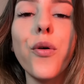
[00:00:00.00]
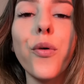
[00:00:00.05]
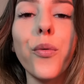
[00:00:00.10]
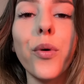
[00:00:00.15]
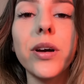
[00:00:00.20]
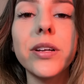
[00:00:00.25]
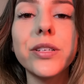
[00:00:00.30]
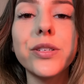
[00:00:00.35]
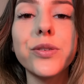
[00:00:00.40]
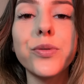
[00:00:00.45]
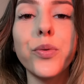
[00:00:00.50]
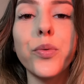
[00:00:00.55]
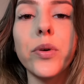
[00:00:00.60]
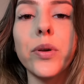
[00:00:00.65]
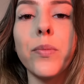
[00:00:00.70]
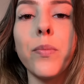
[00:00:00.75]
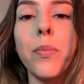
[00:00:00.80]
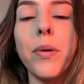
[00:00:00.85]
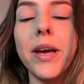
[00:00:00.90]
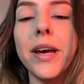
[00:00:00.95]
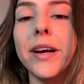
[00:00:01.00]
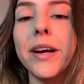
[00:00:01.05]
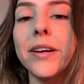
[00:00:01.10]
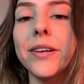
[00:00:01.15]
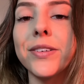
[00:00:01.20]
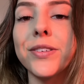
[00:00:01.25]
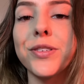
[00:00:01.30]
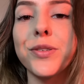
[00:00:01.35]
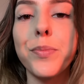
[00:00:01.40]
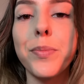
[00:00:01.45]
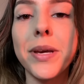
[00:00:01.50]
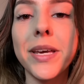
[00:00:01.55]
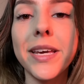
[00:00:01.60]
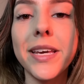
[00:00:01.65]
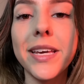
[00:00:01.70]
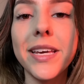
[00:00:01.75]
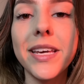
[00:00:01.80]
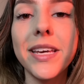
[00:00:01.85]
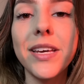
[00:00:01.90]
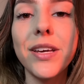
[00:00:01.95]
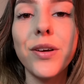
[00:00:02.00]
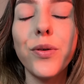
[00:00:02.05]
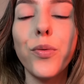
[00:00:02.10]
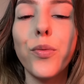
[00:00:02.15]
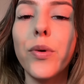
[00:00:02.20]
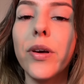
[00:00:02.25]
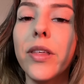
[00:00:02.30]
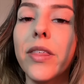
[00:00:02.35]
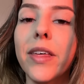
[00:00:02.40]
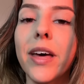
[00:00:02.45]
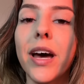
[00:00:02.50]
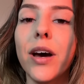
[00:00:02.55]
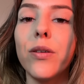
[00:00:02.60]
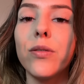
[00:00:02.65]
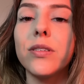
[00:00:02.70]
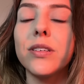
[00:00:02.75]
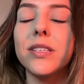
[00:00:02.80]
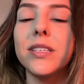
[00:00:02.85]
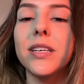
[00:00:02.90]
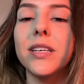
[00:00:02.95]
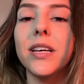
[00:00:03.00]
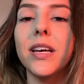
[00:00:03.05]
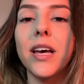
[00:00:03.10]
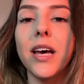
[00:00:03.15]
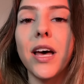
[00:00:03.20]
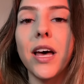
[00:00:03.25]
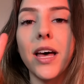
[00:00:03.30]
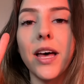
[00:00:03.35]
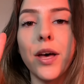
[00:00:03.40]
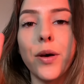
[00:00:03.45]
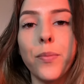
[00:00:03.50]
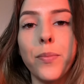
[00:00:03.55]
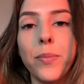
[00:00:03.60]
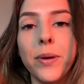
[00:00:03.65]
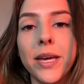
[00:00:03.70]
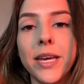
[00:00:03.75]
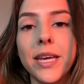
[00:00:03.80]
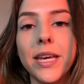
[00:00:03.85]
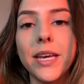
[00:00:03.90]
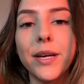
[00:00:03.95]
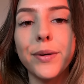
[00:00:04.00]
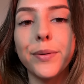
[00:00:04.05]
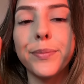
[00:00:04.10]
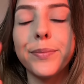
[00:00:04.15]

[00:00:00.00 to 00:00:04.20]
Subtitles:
What would bears be without a bee?